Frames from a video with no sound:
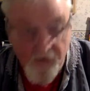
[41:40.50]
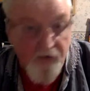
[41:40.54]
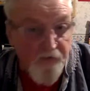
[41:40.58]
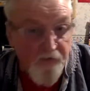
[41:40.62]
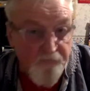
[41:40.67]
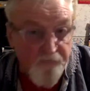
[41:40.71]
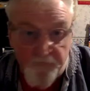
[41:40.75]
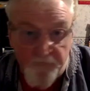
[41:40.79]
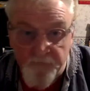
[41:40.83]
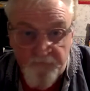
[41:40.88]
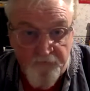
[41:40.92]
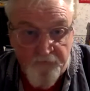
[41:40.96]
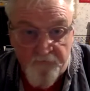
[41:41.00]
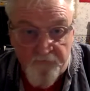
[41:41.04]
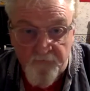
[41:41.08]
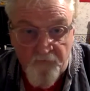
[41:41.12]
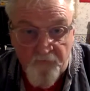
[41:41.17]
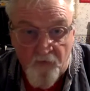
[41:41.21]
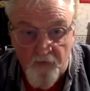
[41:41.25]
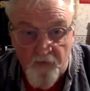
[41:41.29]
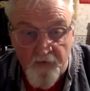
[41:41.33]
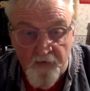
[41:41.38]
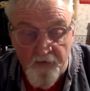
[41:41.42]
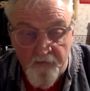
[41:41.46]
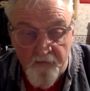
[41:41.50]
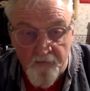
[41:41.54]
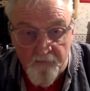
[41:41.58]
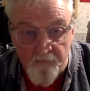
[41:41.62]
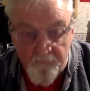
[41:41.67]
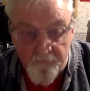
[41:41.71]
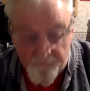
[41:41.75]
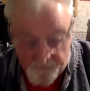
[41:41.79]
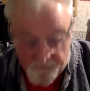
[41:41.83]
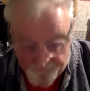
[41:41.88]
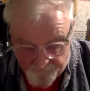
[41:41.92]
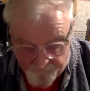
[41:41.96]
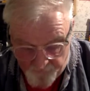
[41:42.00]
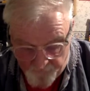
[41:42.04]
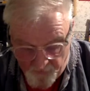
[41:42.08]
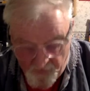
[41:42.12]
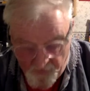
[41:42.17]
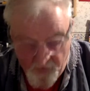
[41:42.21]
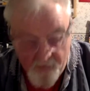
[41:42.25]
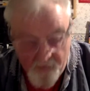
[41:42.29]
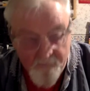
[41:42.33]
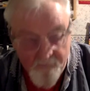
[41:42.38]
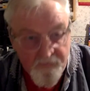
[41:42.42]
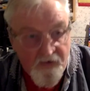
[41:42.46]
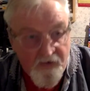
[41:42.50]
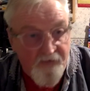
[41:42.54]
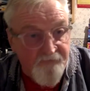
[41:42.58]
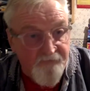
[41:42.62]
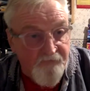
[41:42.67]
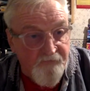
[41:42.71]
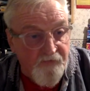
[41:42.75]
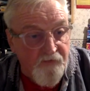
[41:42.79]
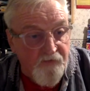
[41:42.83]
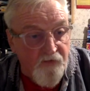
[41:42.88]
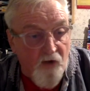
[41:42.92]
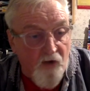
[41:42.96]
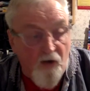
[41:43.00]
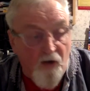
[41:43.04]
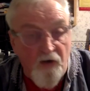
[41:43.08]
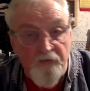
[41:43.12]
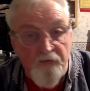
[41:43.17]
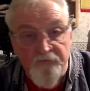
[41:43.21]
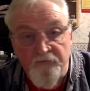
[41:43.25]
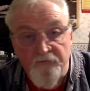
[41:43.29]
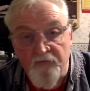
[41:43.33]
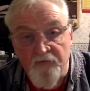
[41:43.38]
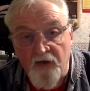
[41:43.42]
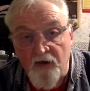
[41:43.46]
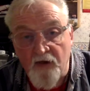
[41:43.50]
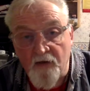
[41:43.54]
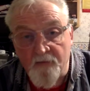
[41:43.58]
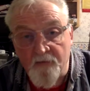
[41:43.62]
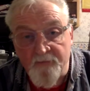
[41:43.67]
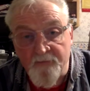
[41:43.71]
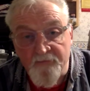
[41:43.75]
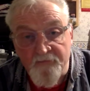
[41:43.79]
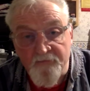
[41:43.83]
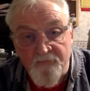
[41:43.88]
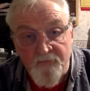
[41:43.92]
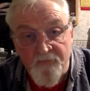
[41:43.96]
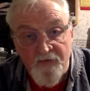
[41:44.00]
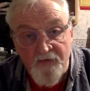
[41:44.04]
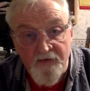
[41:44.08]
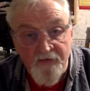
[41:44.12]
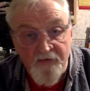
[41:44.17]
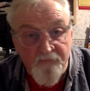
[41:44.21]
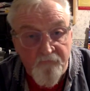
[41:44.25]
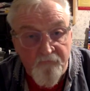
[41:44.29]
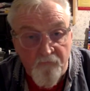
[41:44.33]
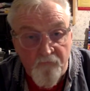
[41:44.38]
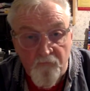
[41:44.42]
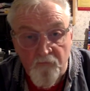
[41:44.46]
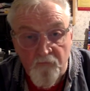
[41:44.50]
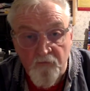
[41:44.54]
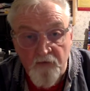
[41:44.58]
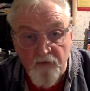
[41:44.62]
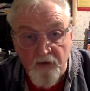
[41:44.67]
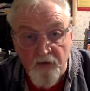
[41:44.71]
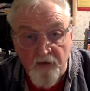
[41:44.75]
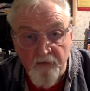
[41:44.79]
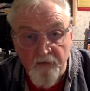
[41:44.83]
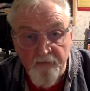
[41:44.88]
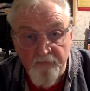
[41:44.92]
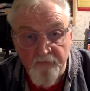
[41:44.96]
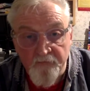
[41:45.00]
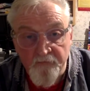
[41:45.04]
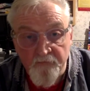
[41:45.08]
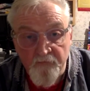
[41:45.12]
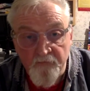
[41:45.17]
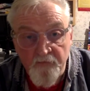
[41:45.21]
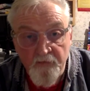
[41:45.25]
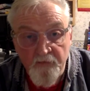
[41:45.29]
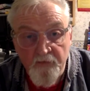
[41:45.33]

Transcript: just a silent little ritual. Blessed guides and helpers, please draw close.